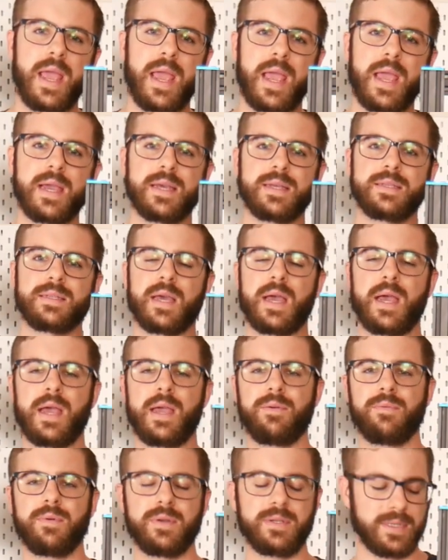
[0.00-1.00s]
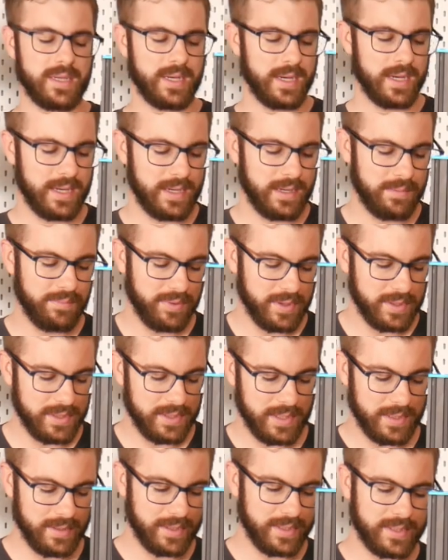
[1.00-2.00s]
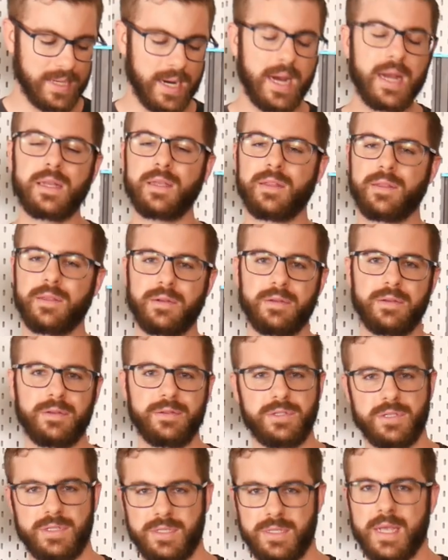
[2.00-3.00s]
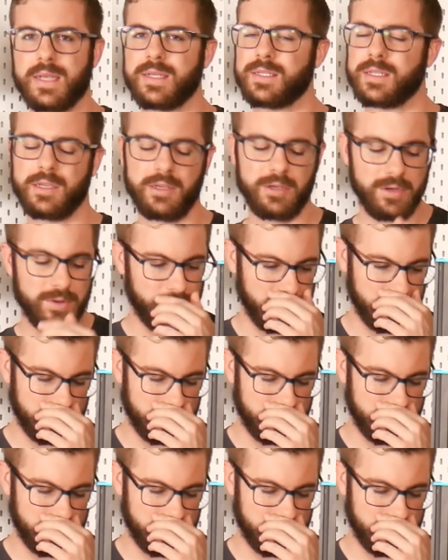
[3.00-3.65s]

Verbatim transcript: and I went ahead and printed out a tiny little just test cube,